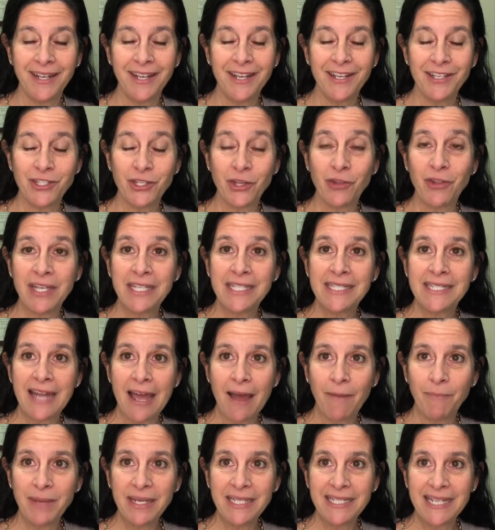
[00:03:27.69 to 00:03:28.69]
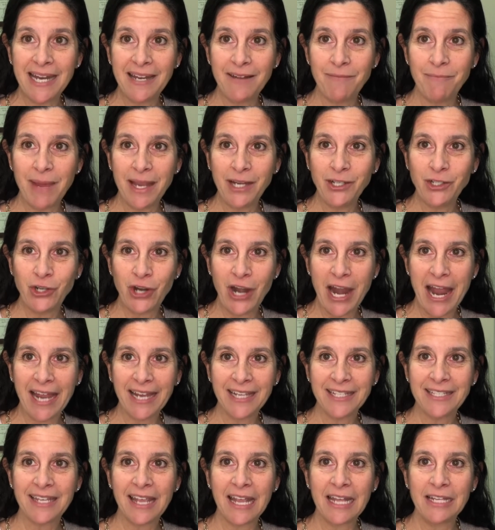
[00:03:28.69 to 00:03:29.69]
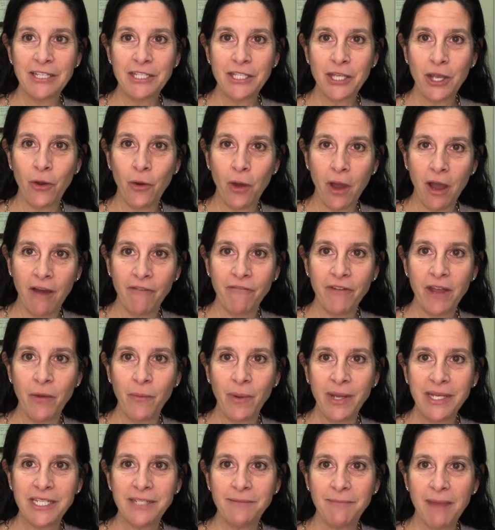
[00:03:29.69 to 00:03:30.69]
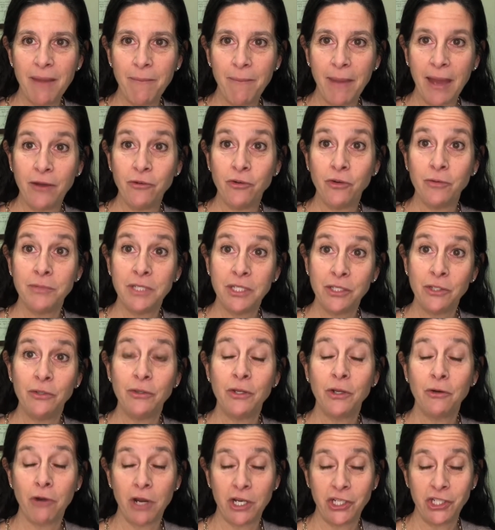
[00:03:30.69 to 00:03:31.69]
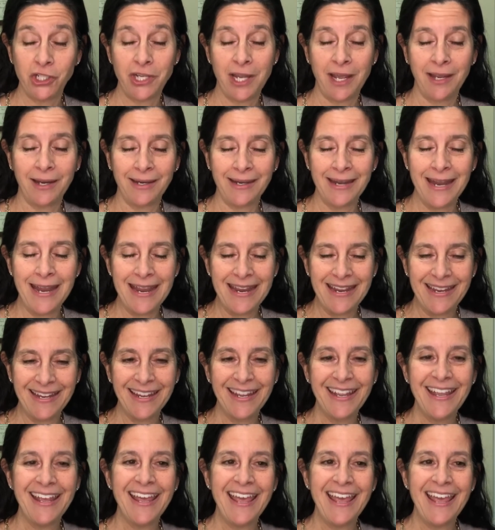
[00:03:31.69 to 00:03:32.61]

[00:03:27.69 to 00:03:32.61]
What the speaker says: So they stopped me dead in my tracks, and so off I went to my bedroom to do the CRuSH technique.